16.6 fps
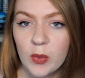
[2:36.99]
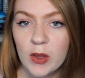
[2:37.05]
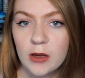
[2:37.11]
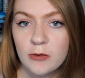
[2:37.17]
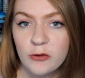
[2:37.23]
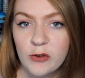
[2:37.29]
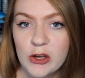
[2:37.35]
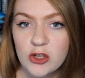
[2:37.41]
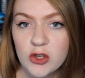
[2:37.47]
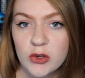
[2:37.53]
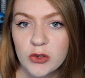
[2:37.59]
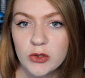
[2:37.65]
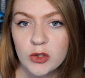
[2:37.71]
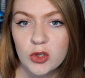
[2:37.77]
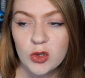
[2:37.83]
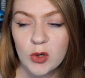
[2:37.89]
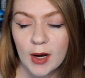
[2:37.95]
that
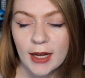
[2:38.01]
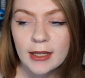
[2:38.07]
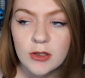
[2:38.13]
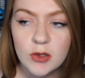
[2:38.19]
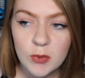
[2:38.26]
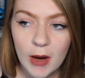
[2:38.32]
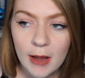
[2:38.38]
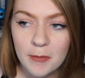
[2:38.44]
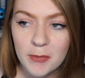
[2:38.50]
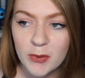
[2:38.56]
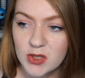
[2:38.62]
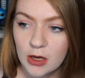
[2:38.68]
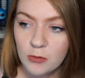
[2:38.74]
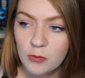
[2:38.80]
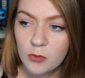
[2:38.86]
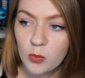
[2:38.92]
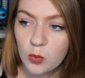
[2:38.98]
features trans rep. So
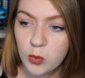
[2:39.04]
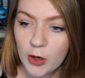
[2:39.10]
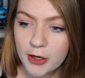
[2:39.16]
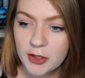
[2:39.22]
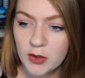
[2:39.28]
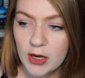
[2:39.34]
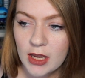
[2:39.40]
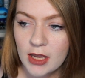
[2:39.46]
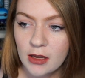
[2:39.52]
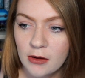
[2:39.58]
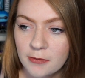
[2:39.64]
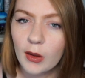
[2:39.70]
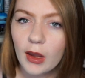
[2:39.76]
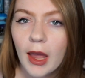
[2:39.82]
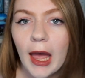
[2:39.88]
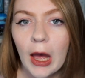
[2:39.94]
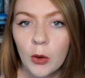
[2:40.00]
I'm wondering
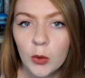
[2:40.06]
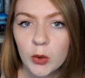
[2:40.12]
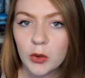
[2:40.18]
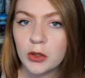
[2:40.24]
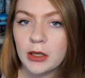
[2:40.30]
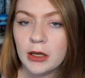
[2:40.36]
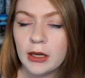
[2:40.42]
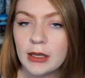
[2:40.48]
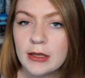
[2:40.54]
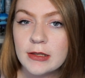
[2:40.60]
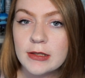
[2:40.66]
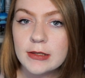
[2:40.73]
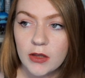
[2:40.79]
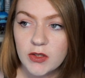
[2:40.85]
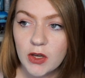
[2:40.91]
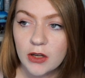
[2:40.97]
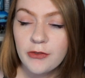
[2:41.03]
how good it is.
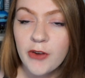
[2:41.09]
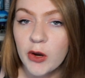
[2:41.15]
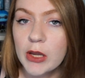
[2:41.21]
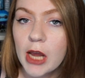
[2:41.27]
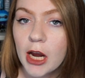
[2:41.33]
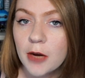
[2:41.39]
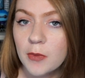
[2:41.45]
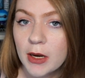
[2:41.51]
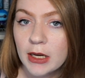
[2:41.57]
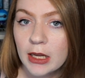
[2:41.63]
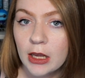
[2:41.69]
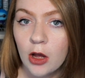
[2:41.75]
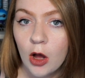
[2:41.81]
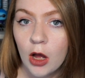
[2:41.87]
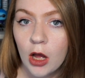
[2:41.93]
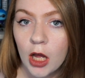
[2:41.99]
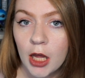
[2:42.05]
It's got a very high rating
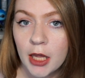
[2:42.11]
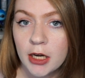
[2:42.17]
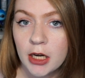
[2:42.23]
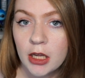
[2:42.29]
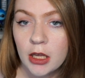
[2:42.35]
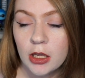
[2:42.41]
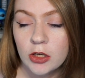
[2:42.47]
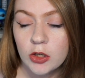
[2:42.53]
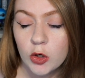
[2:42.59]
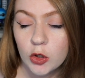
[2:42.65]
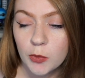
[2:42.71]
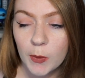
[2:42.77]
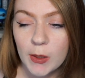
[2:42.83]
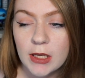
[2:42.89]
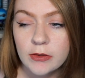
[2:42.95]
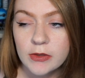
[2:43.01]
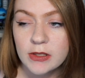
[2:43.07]
on
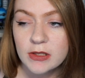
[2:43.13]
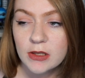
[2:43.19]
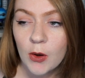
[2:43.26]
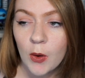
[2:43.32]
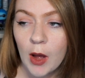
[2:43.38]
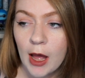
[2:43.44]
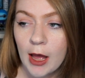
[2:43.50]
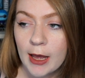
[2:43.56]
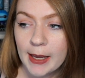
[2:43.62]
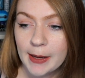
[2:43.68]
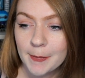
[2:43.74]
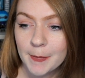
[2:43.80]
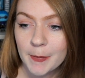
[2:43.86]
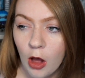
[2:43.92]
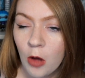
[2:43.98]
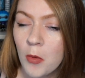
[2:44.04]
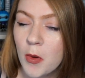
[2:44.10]
Goodreads, so
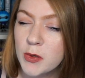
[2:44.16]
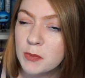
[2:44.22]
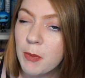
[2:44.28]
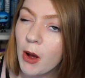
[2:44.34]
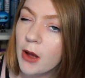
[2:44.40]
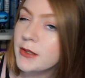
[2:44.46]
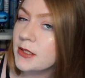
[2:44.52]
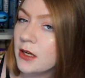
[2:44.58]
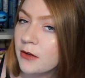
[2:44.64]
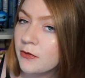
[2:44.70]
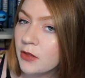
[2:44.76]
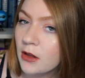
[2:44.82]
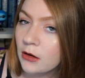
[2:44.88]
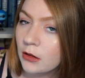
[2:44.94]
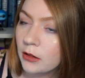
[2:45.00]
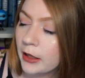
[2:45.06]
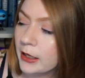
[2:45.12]
I'm almost positive
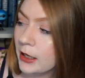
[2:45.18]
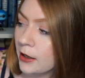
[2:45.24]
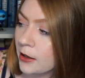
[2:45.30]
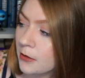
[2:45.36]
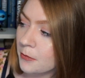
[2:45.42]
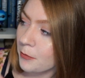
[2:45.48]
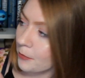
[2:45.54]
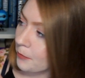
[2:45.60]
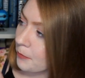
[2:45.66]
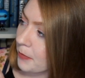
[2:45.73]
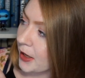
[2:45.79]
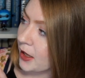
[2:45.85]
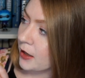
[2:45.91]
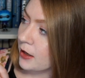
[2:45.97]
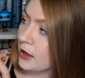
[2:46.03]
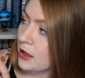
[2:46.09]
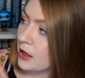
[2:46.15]
that I'll like it, but